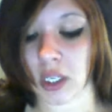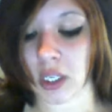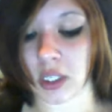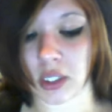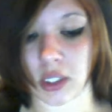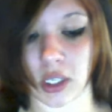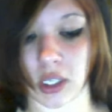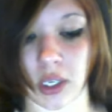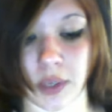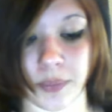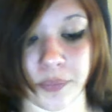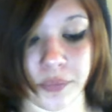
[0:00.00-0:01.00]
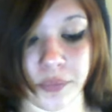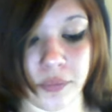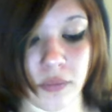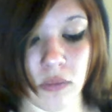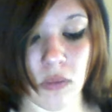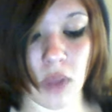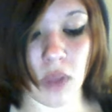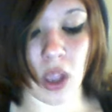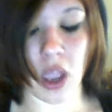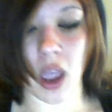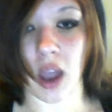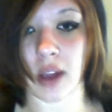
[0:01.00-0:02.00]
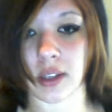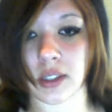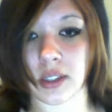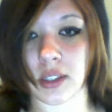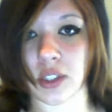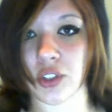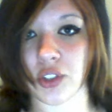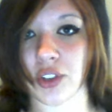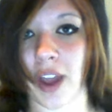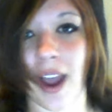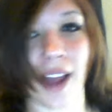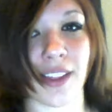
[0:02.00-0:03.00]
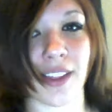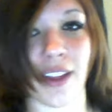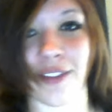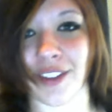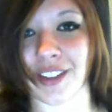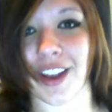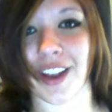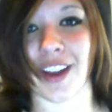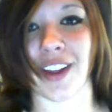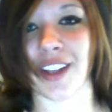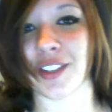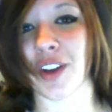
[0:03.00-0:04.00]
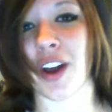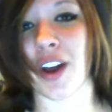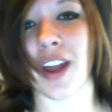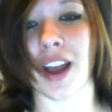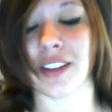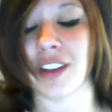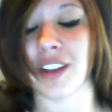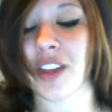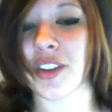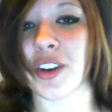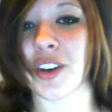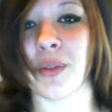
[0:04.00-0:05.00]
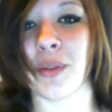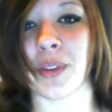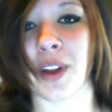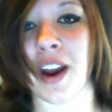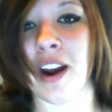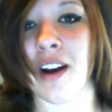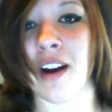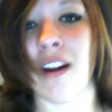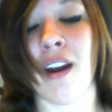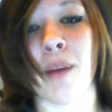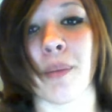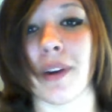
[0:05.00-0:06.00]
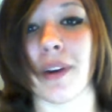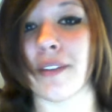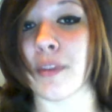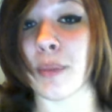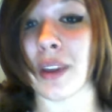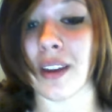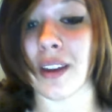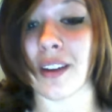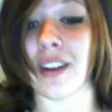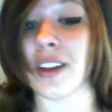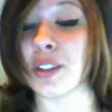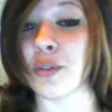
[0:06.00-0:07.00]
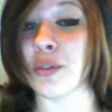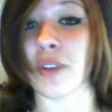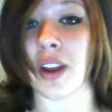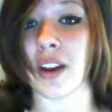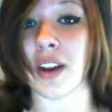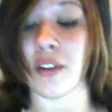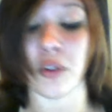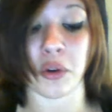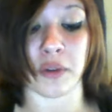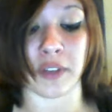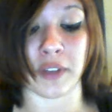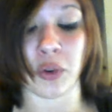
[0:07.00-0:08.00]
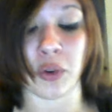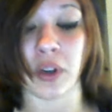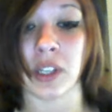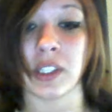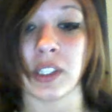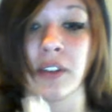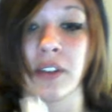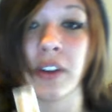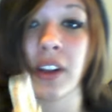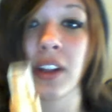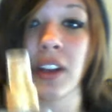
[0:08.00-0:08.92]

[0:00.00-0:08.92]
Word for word: So... and I love this. It's not, it has nothing to do with your hair, but for me, it's great. You go to Victoria's Secret,